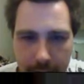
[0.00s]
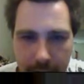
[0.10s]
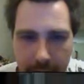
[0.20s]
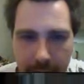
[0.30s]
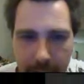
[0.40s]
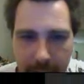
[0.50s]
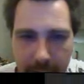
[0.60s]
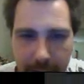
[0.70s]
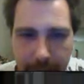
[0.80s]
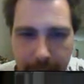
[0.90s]
Come
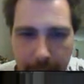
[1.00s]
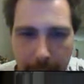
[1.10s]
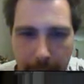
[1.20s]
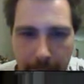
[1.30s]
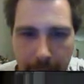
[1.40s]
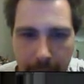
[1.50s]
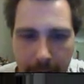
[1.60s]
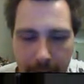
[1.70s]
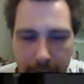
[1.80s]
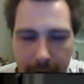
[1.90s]
on.
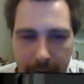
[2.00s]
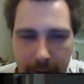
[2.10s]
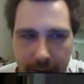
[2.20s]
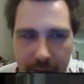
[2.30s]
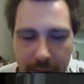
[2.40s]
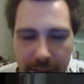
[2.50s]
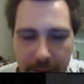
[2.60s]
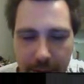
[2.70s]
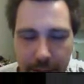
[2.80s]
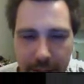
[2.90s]
Give me some
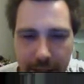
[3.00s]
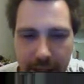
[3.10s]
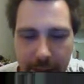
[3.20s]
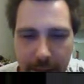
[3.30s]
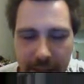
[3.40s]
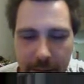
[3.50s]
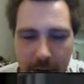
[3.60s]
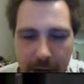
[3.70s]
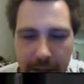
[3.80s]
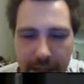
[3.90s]
good shit. Give me some
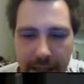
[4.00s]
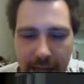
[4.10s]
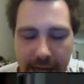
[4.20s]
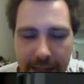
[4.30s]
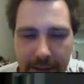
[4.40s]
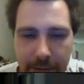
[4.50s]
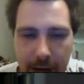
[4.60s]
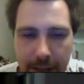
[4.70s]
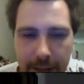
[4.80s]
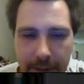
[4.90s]
rocks. I need lots of
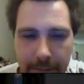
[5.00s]
rocks.